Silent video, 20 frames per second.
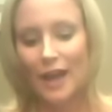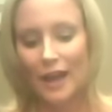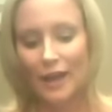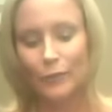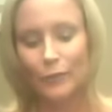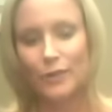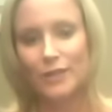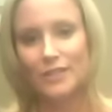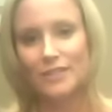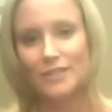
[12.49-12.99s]

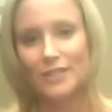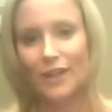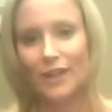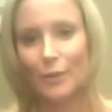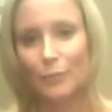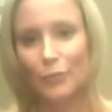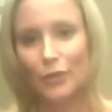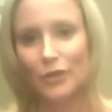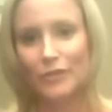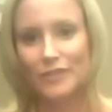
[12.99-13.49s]
I was
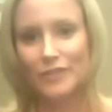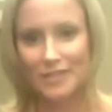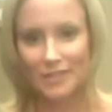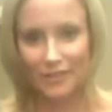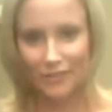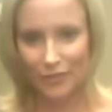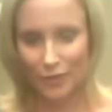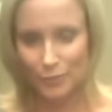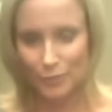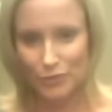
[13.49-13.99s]
um,
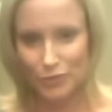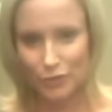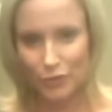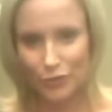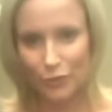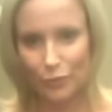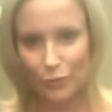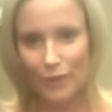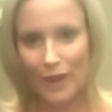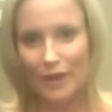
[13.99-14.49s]
previously a
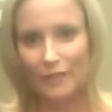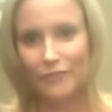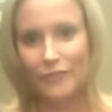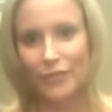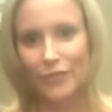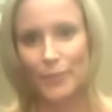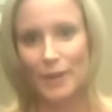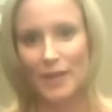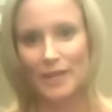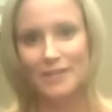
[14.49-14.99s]
pharmaceutical
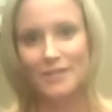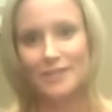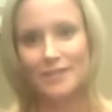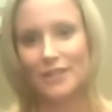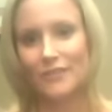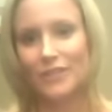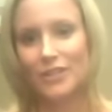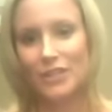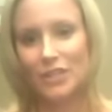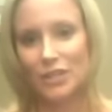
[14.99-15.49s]
rep for the past
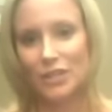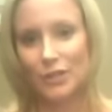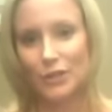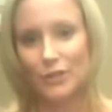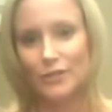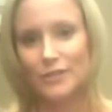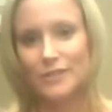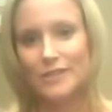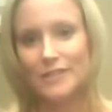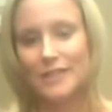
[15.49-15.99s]
seven
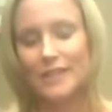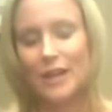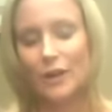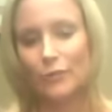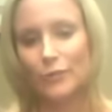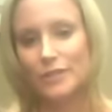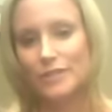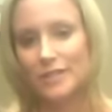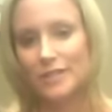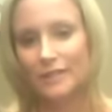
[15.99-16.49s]
years, and
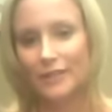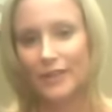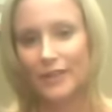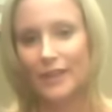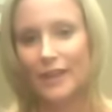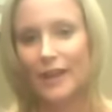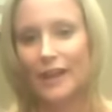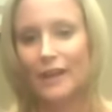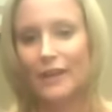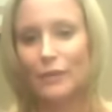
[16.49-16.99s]
now
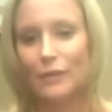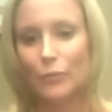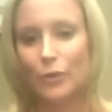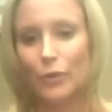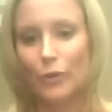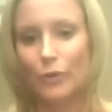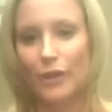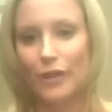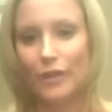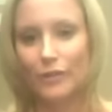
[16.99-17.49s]
recently I
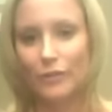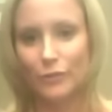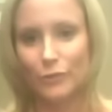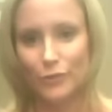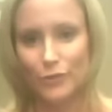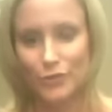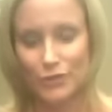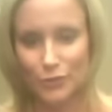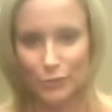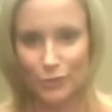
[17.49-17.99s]
am going
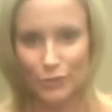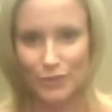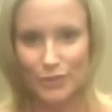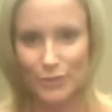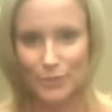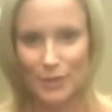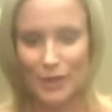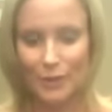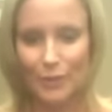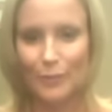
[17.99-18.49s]
through
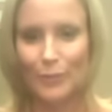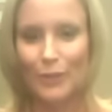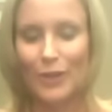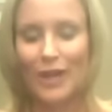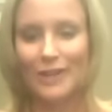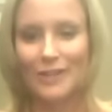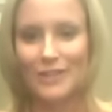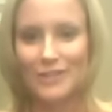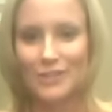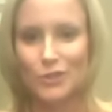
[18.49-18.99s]
school to become a
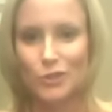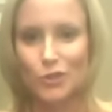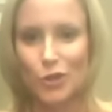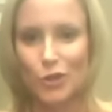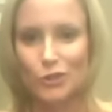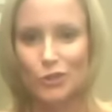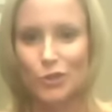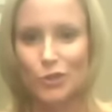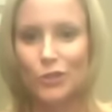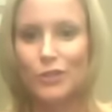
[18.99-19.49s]
Pilates
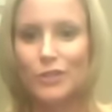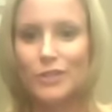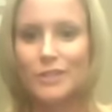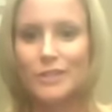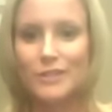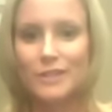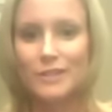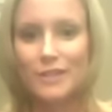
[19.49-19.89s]
instructor.